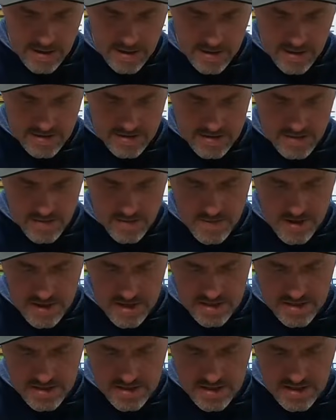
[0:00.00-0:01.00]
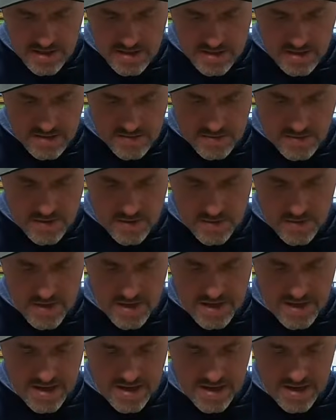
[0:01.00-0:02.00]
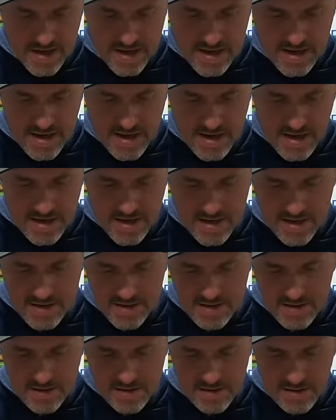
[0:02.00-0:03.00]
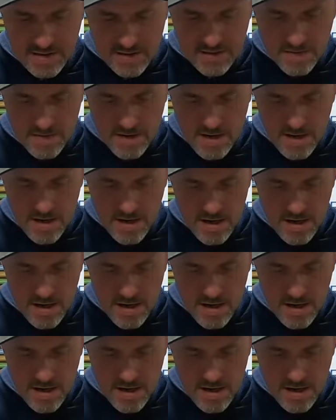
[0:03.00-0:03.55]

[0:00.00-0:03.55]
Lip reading: Not too much, because we don't want to get any silicone